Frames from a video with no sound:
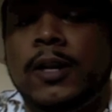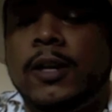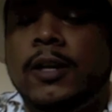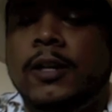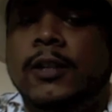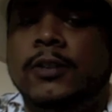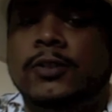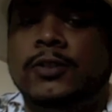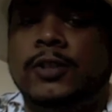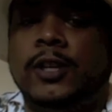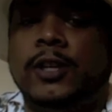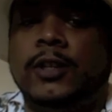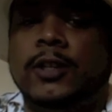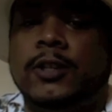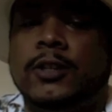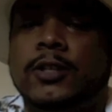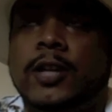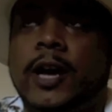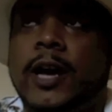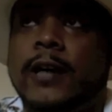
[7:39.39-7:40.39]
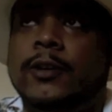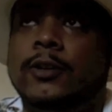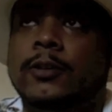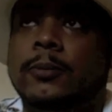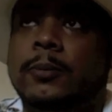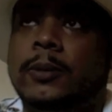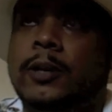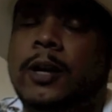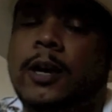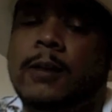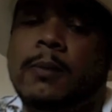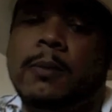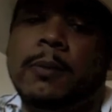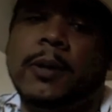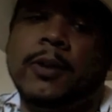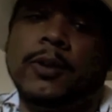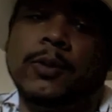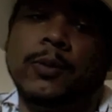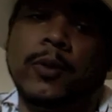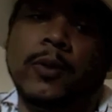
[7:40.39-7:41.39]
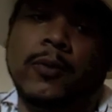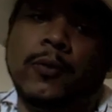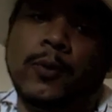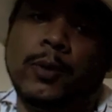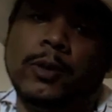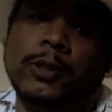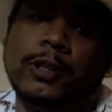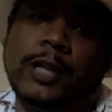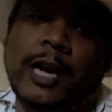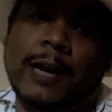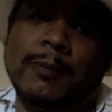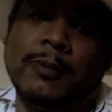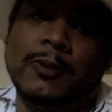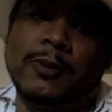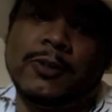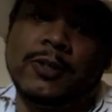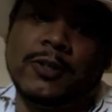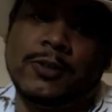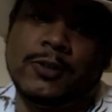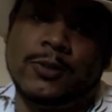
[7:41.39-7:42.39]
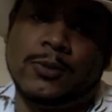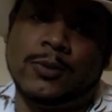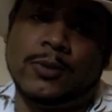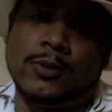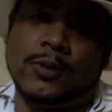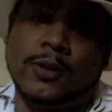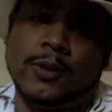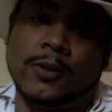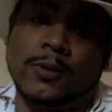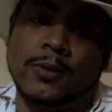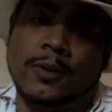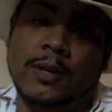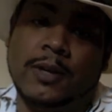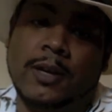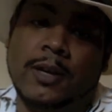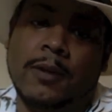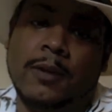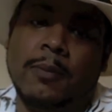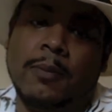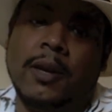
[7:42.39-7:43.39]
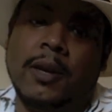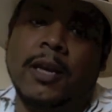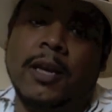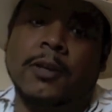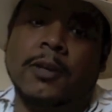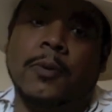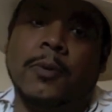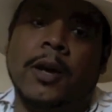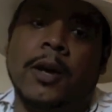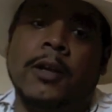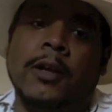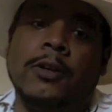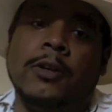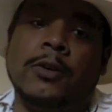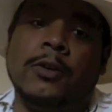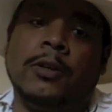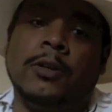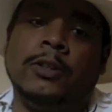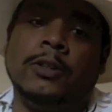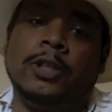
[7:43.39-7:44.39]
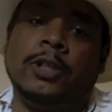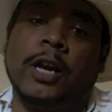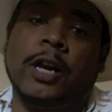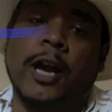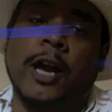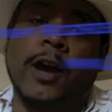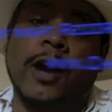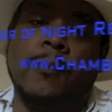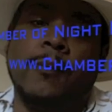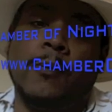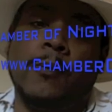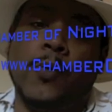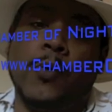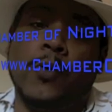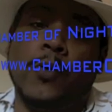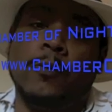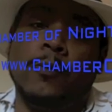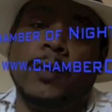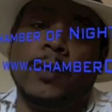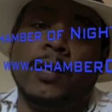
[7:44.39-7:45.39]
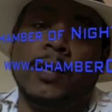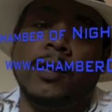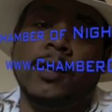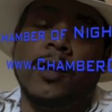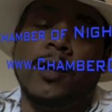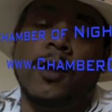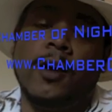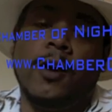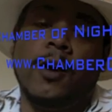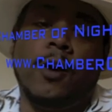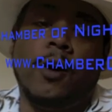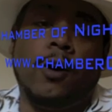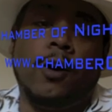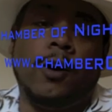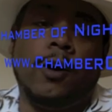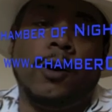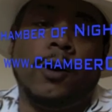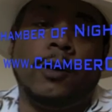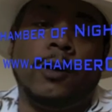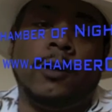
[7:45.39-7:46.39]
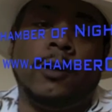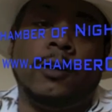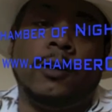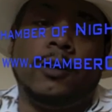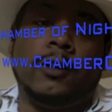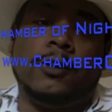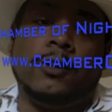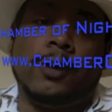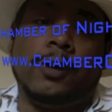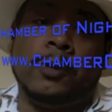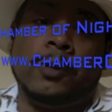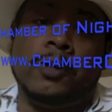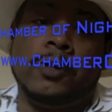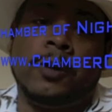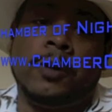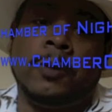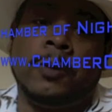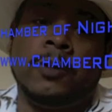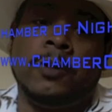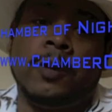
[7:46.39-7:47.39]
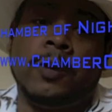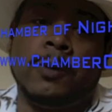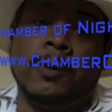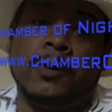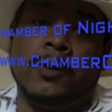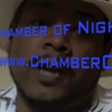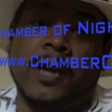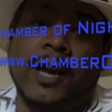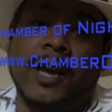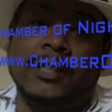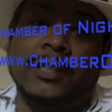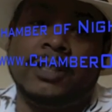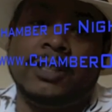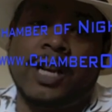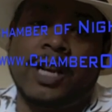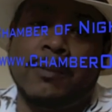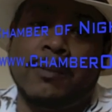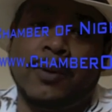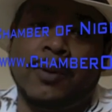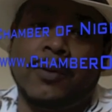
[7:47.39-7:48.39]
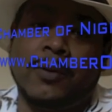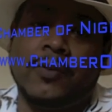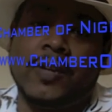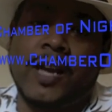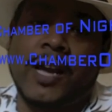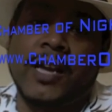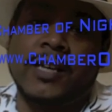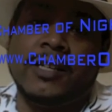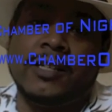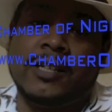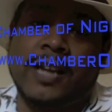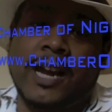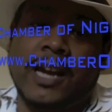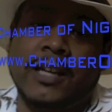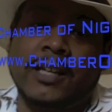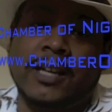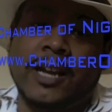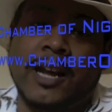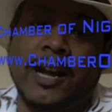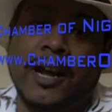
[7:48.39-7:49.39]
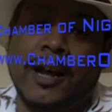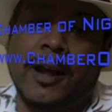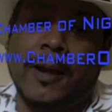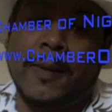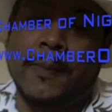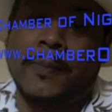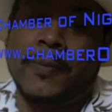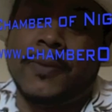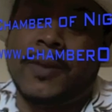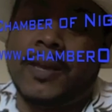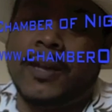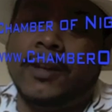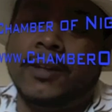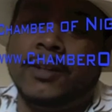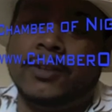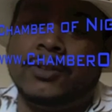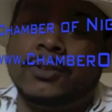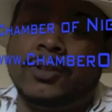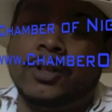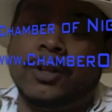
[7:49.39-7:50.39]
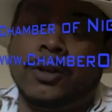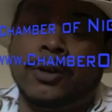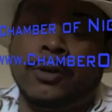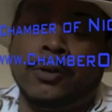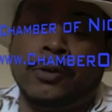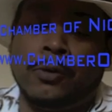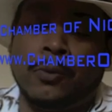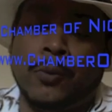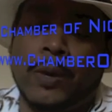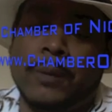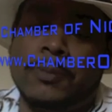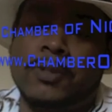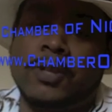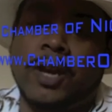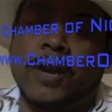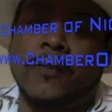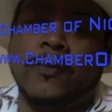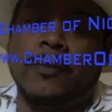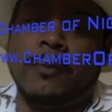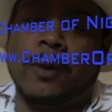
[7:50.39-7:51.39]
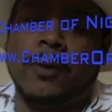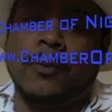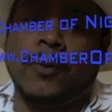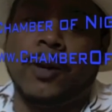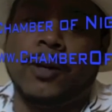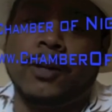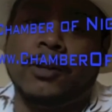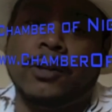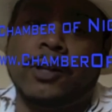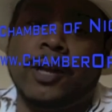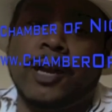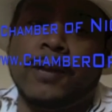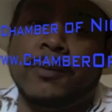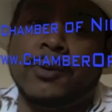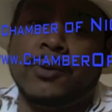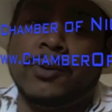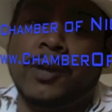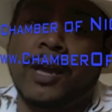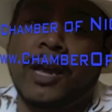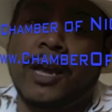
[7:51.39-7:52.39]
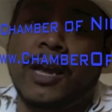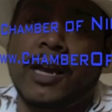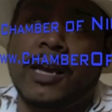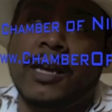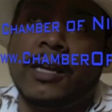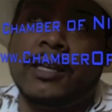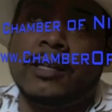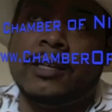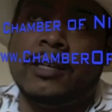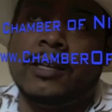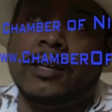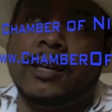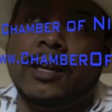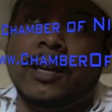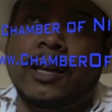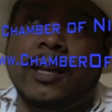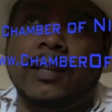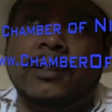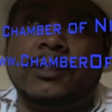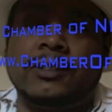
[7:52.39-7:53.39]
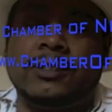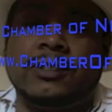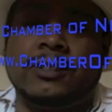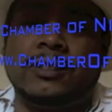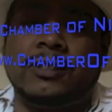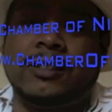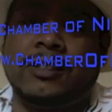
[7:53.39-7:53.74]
It is yet untitled, but I'm about 3 or 4 chapters into it. But anyway, you can check out more of me on www.chamberofnight.com. It is the website for my record label, and it's